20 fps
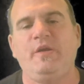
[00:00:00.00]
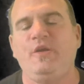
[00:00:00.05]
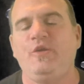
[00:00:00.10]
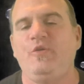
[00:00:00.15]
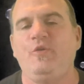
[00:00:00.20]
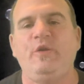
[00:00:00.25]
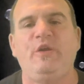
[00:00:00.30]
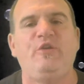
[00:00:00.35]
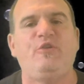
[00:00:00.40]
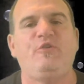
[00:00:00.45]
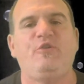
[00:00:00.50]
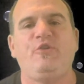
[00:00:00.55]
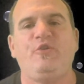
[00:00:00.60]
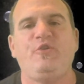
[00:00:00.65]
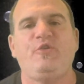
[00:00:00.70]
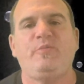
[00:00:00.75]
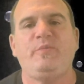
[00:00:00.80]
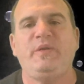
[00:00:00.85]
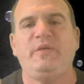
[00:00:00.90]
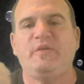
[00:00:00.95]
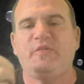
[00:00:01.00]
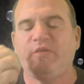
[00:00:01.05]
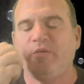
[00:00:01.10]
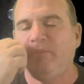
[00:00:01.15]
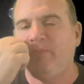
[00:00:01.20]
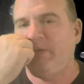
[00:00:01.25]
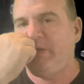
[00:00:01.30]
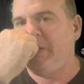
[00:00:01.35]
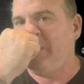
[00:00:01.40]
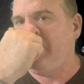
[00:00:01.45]
introduced me
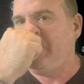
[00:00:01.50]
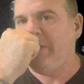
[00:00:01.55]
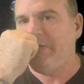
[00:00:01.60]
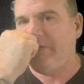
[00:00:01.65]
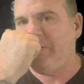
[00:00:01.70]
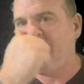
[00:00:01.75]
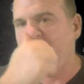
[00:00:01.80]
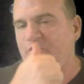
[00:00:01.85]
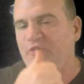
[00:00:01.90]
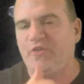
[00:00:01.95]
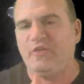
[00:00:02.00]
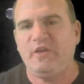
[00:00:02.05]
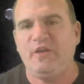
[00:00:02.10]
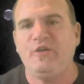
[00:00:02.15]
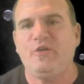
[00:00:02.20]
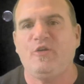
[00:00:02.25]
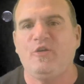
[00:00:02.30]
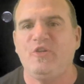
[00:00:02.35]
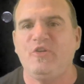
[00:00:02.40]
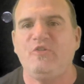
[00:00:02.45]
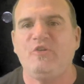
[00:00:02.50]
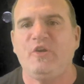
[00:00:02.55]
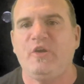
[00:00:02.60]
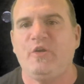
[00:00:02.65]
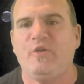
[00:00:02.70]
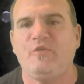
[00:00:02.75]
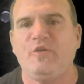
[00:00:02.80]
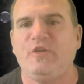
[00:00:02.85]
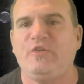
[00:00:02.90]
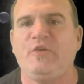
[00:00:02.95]
to this thing called
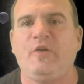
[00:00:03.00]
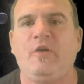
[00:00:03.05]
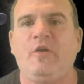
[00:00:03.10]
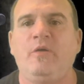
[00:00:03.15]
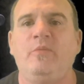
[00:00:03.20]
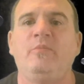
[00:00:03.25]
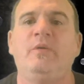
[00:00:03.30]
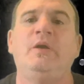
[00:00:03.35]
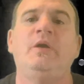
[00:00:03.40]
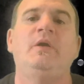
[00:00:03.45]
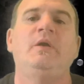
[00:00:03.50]
Kratom.